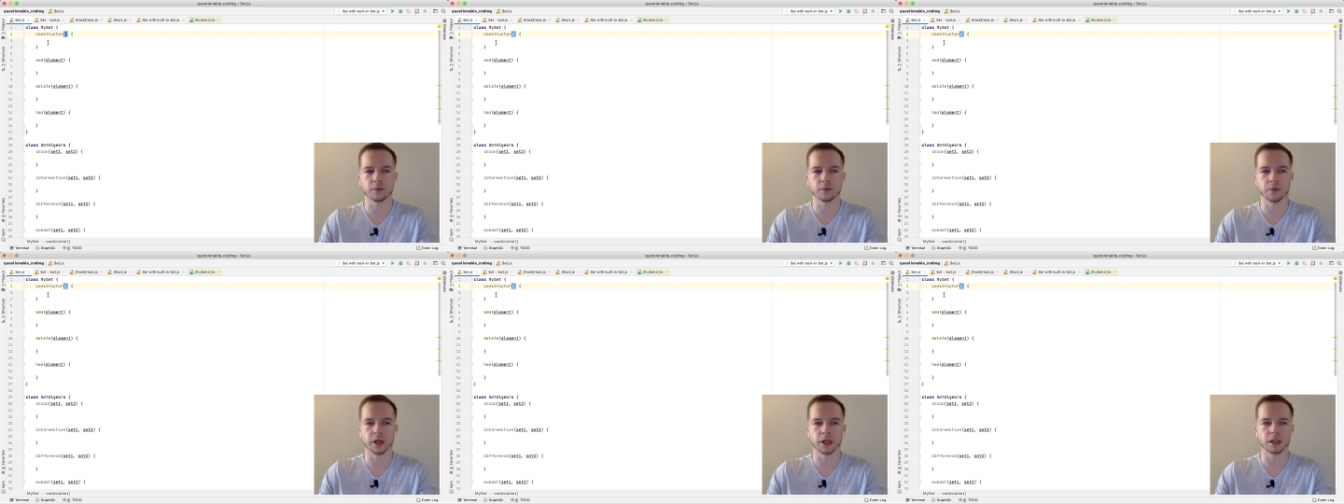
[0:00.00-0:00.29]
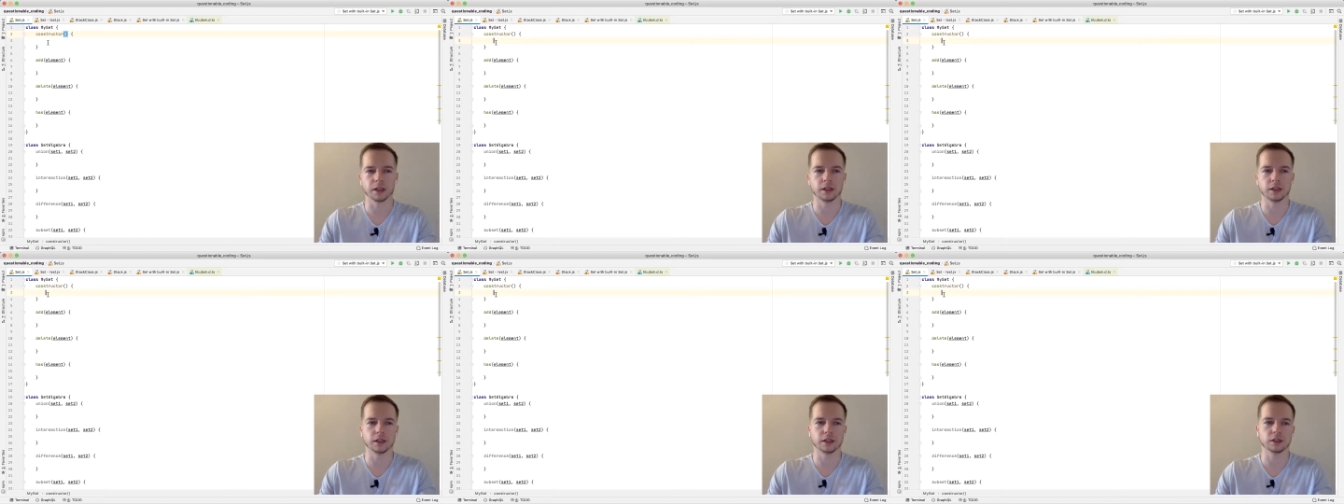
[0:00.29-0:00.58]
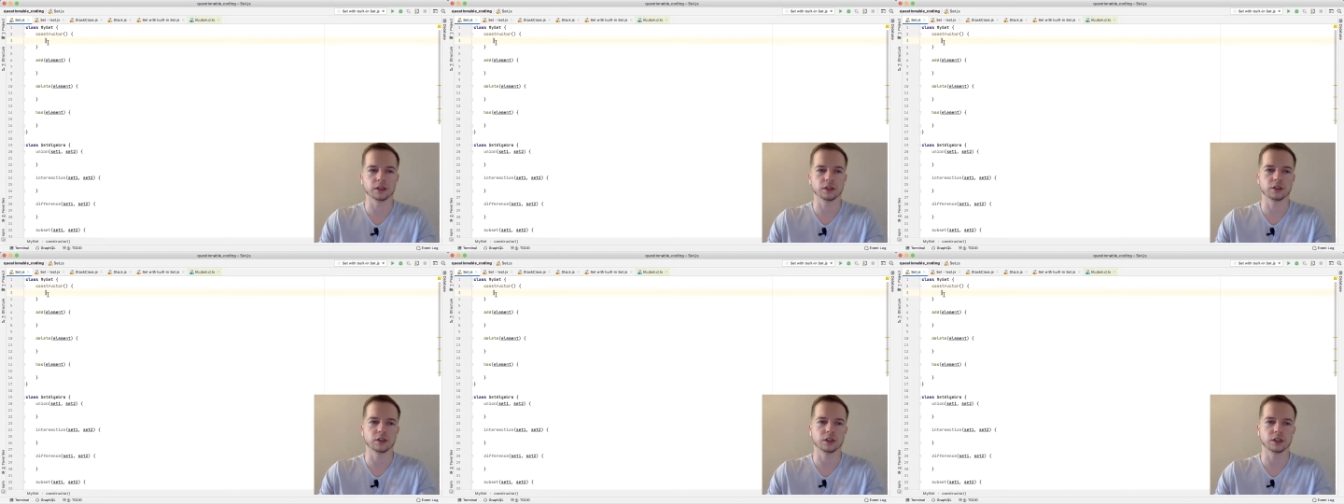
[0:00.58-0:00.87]
but
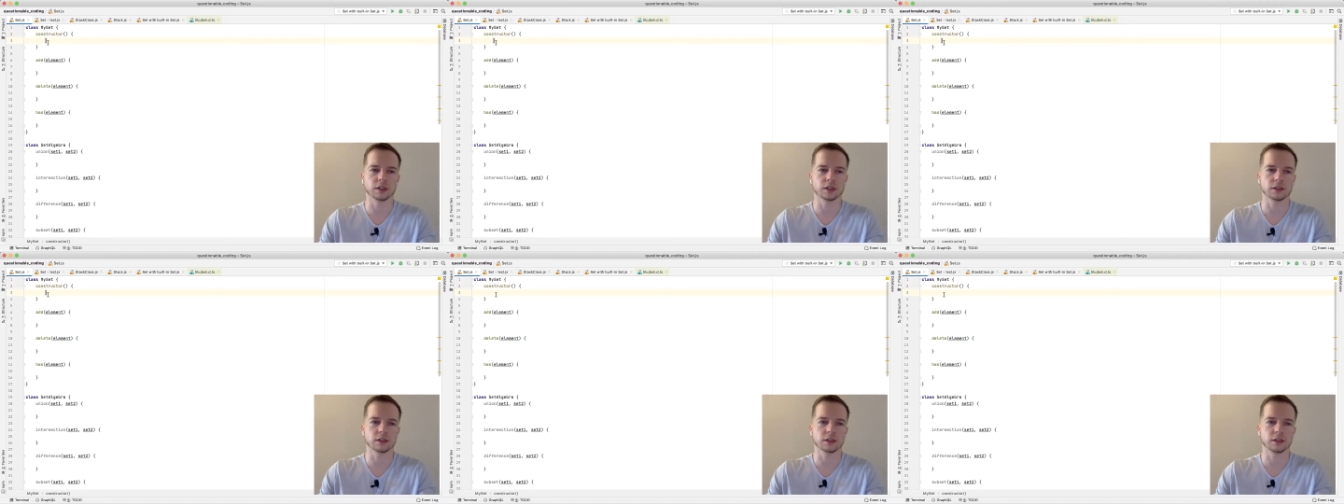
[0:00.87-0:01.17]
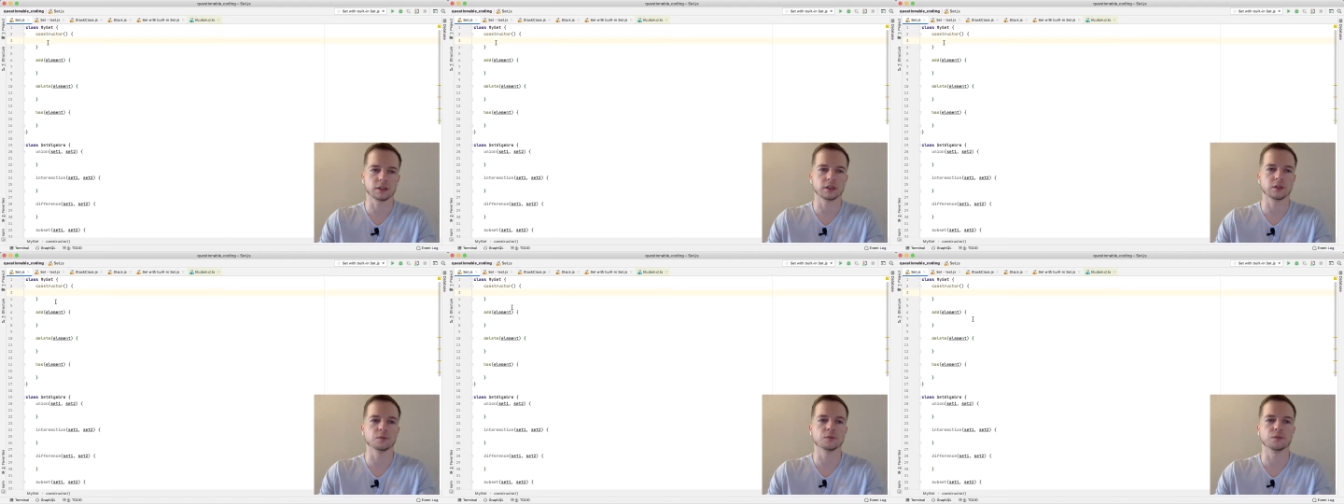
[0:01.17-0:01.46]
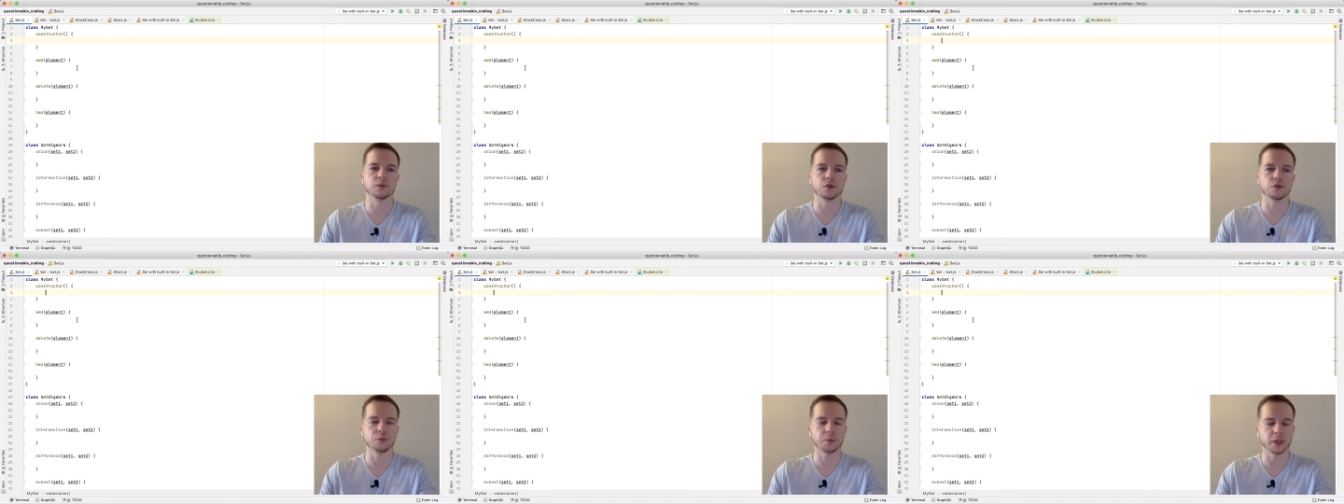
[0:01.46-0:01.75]
it's just an
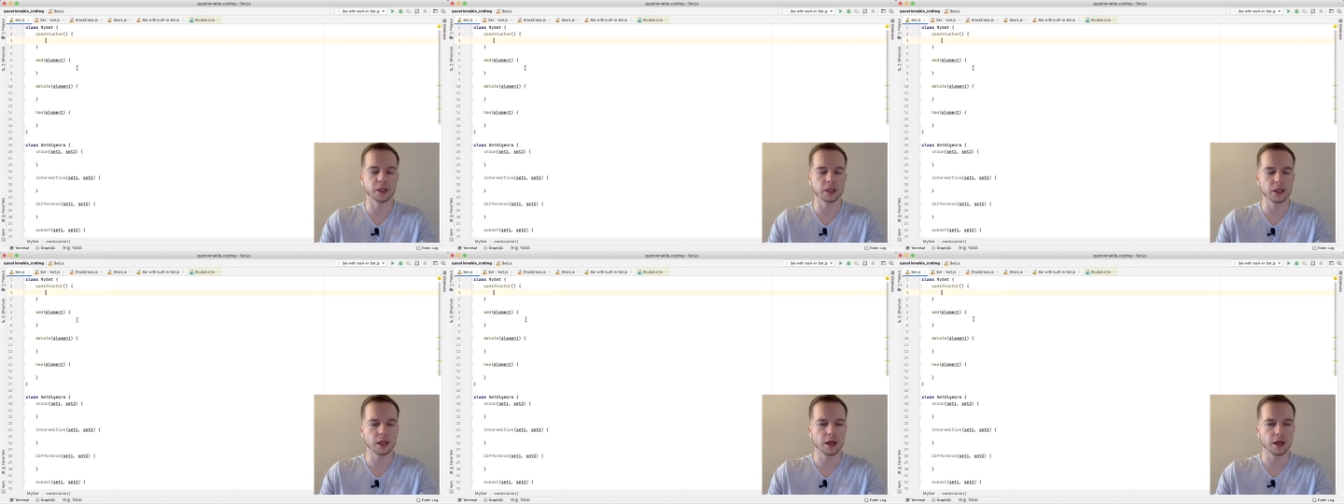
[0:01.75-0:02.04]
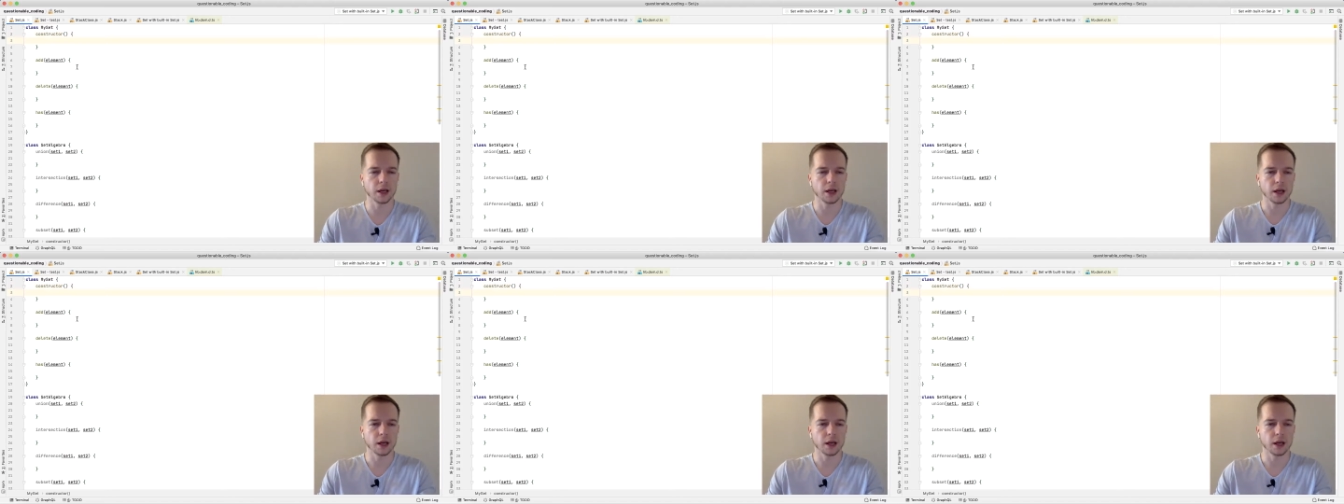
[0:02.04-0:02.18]
improvement.